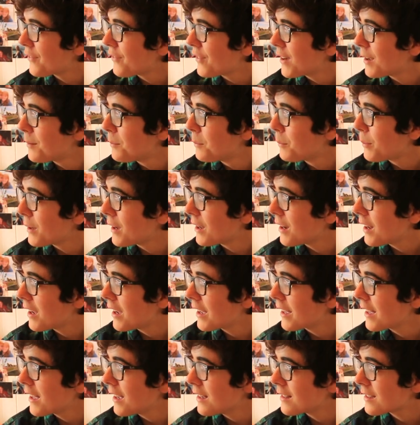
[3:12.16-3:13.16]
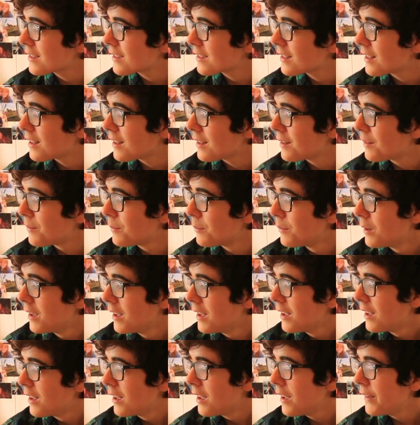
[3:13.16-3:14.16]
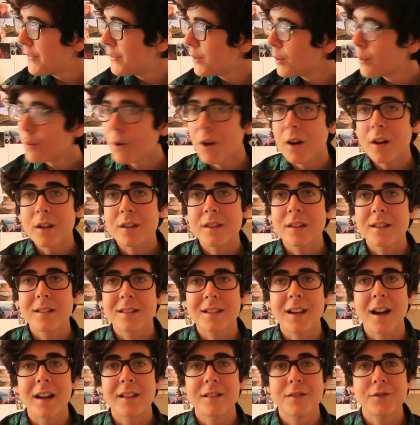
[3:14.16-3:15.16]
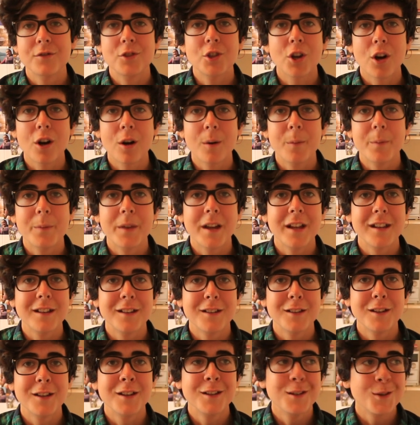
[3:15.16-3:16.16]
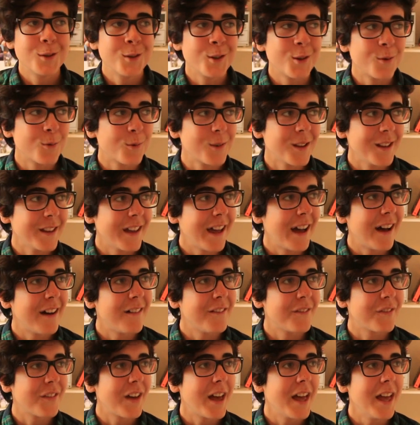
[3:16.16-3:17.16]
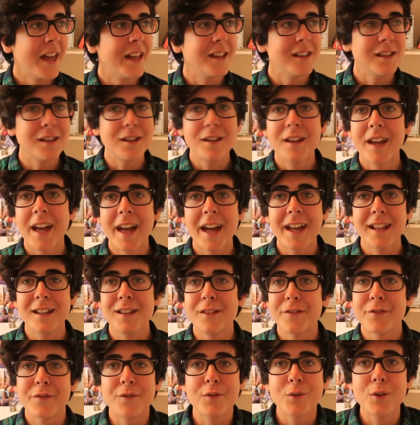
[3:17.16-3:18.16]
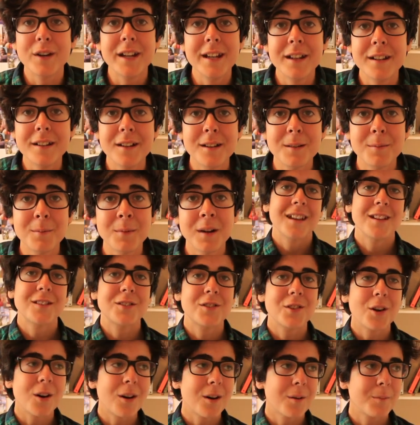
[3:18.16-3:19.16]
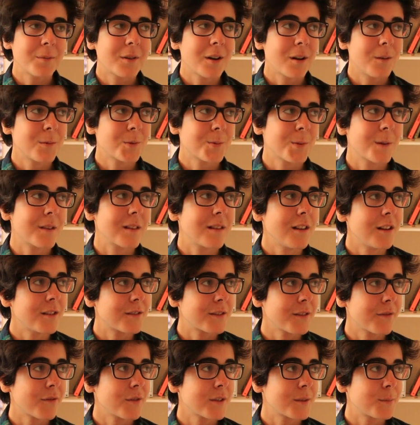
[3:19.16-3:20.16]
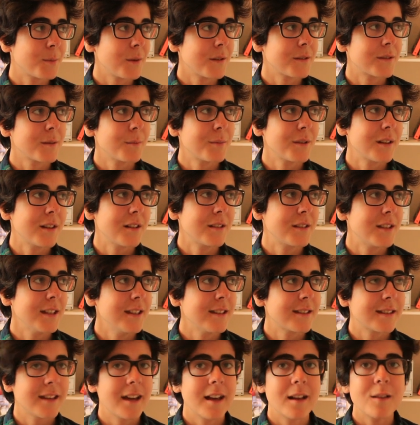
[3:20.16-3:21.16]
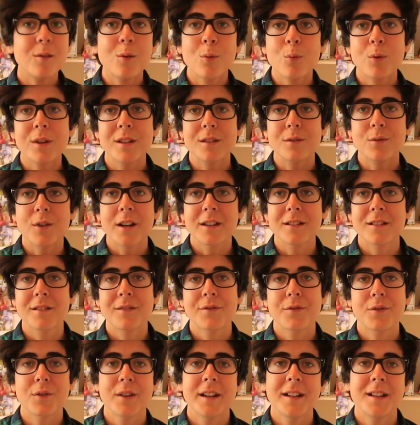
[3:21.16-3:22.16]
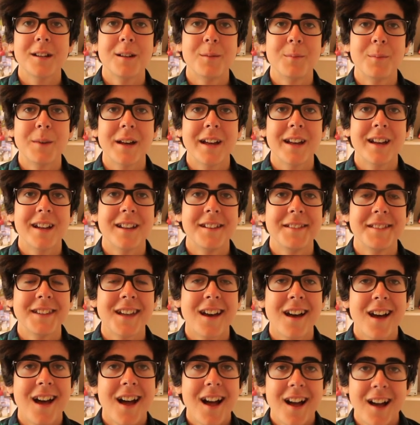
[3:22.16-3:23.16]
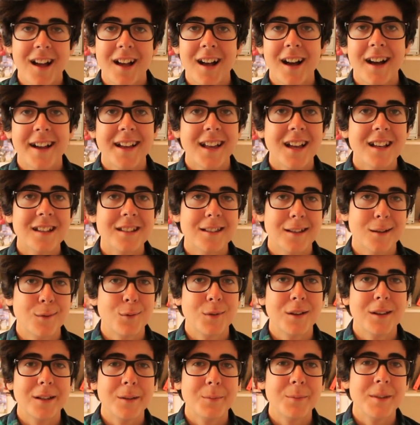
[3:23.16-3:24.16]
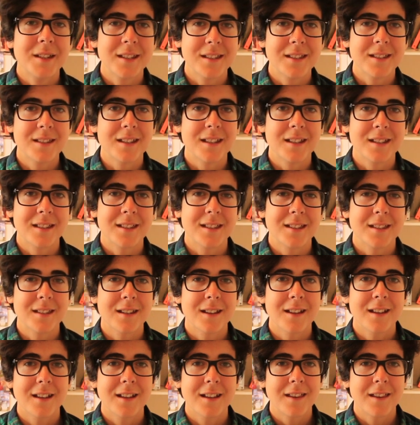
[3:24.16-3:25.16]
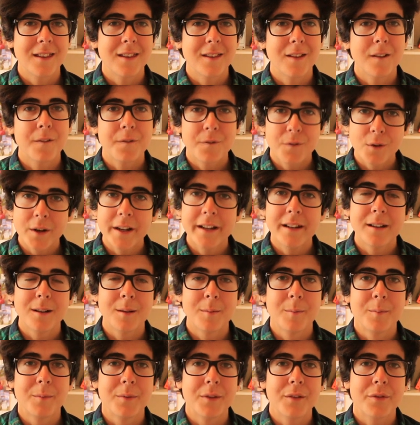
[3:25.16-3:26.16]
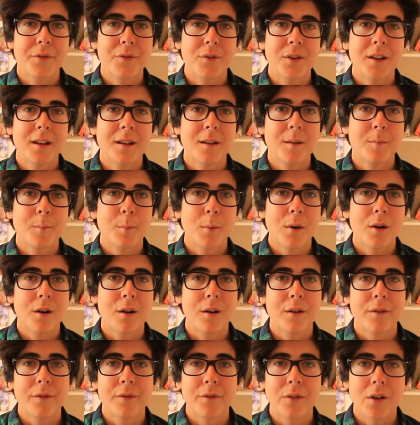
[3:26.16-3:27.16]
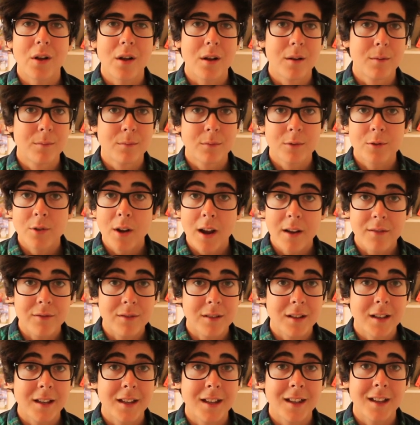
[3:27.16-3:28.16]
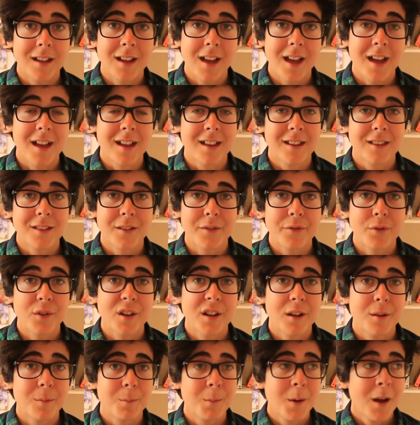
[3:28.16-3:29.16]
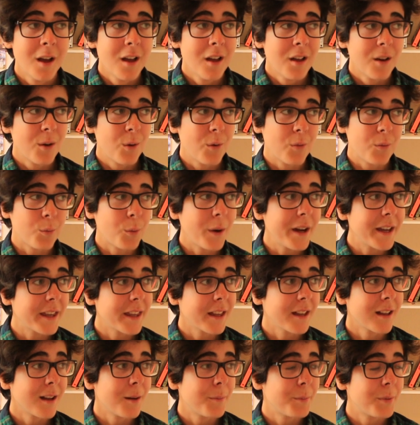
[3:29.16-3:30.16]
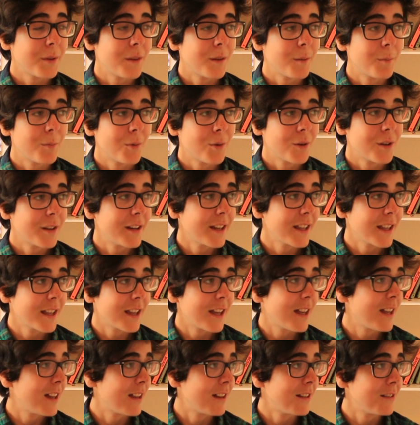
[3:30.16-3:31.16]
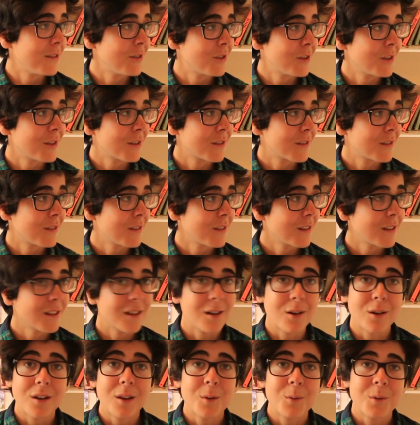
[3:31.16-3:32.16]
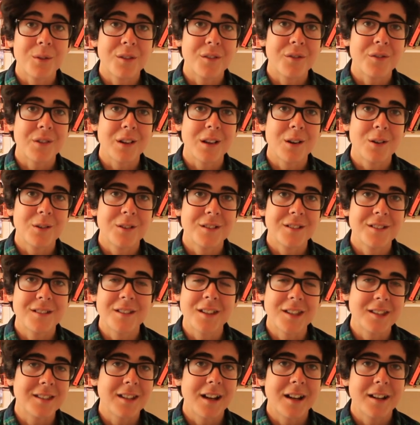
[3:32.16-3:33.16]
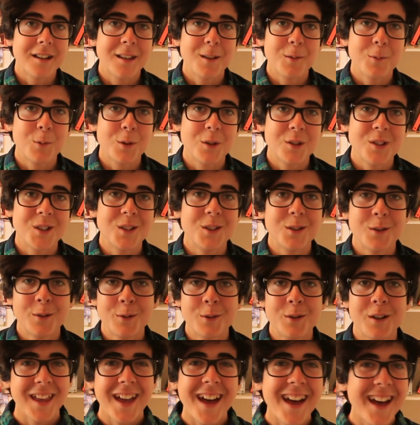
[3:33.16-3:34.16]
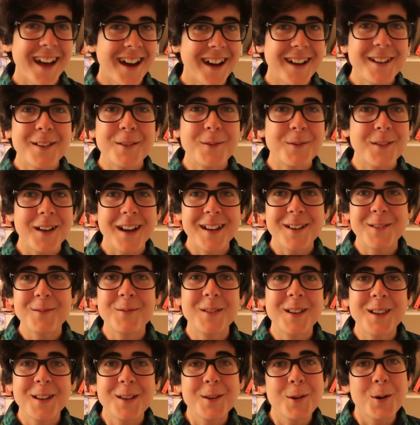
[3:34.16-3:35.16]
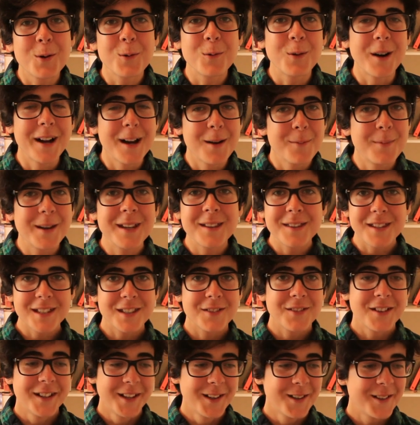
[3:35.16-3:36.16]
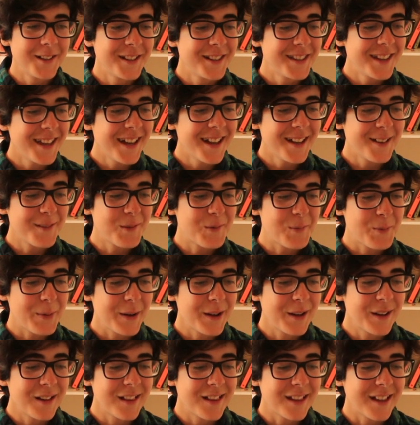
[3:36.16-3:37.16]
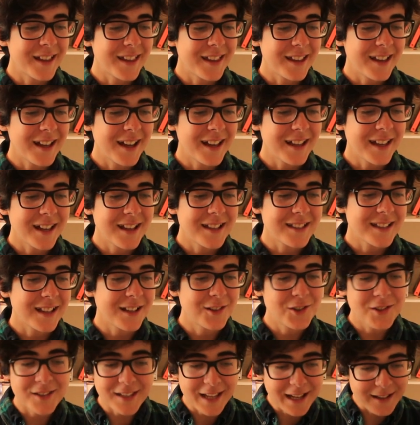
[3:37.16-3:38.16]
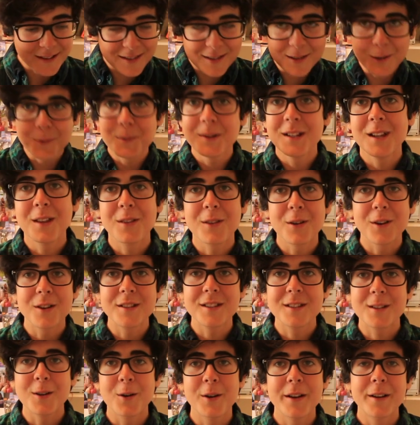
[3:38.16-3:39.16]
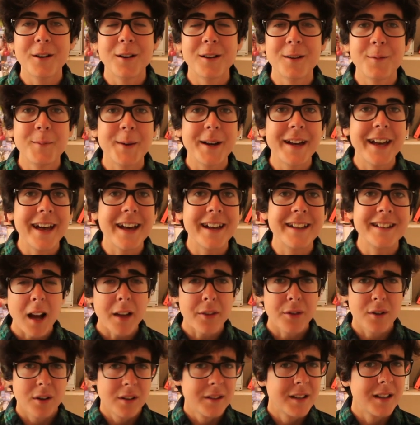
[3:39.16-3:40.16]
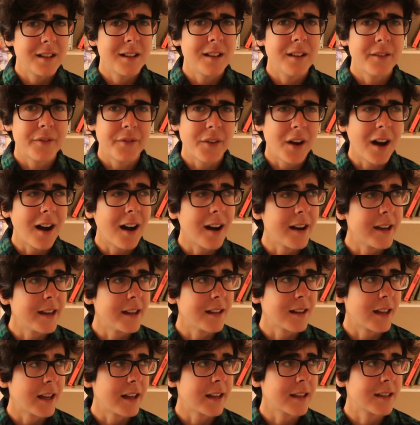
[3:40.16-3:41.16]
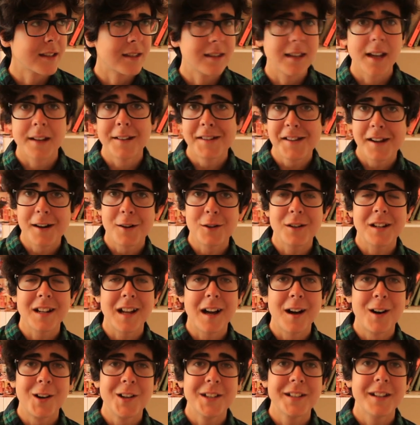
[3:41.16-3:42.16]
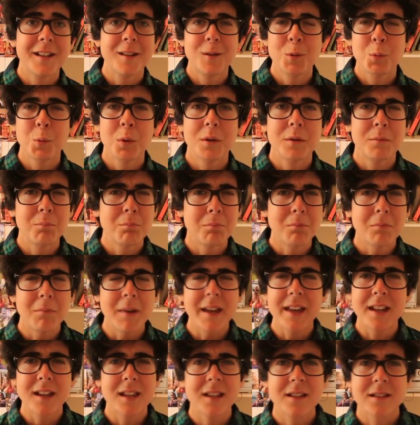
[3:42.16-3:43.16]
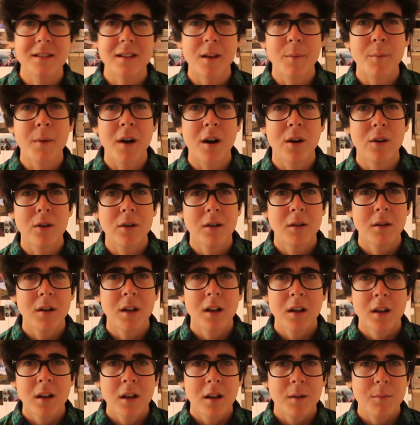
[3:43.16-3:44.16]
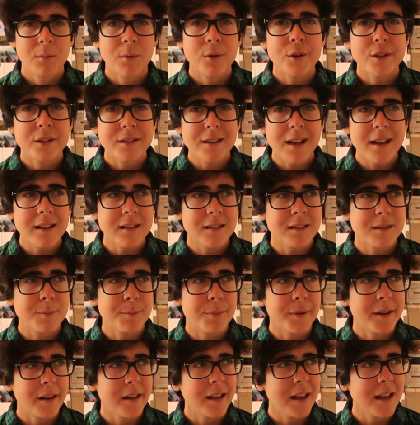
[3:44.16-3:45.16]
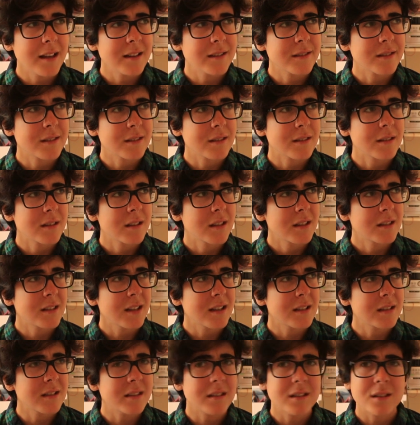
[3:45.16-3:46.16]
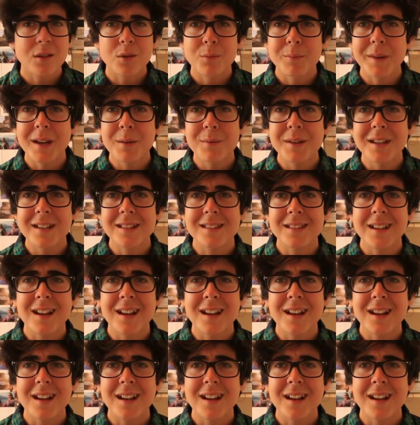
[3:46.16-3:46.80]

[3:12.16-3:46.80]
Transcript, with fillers: fun. But I guess um, if you work this kind of job, then you don't really have any any freedom. A job comes with lots of responsibilities and restricted freedom, and yeah, I guess I really miss this the freedom, the freedom of um, traveling and the freedom of waking up in the morning and just going with the flow and deciding what to do. Yeah, I don't I don't really know why I made this video in the end, but like I guess I just had so many thoughts going on in my head. I thought that if I like said it out loud, it would make somehow more sense, but I guess it doesn't, or maybe it